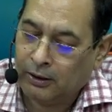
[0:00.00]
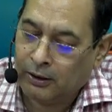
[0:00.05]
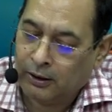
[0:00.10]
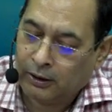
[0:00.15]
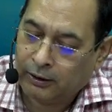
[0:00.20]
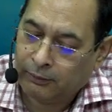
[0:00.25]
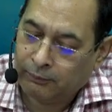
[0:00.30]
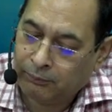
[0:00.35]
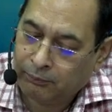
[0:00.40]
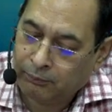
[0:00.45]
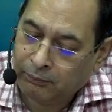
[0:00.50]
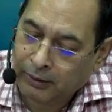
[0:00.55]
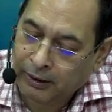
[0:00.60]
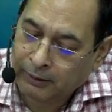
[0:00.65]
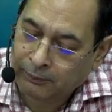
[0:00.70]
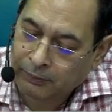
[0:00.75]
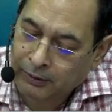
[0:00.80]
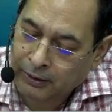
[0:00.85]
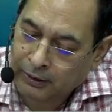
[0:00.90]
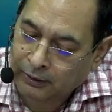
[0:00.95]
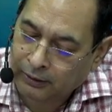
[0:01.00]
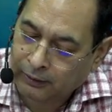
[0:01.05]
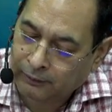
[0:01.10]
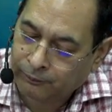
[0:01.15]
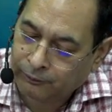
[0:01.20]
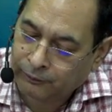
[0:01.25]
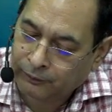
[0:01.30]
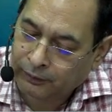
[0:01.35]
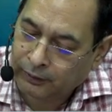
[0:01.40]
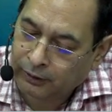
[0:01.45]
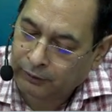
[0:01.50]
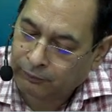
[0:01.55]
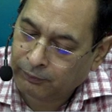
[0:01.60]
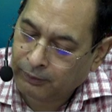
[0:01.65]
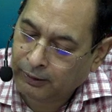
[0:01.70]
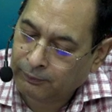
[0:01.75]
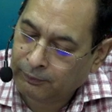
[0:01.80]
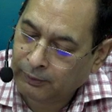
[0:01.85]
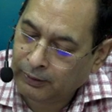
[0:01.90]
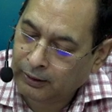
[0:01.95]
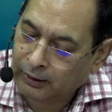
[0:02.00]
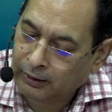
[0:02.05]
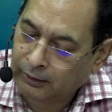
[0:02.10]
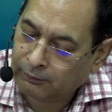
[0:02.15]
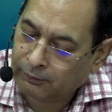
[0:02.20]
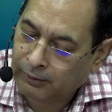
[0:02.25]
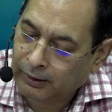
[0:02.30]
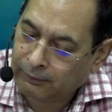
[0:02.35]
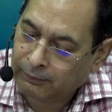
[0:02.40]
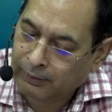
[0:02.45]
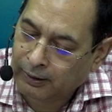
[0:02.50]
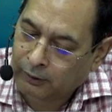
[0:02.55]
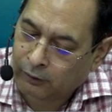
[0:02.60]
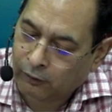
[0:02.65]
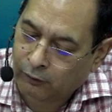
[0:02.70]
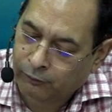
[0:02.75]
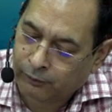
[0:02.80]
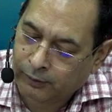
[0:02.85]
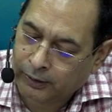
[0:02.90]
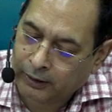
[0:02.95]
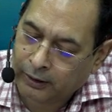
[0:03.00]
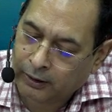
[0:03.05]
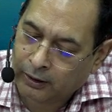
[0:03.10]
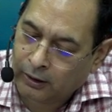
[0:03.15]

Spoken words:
it may be in my back of mind,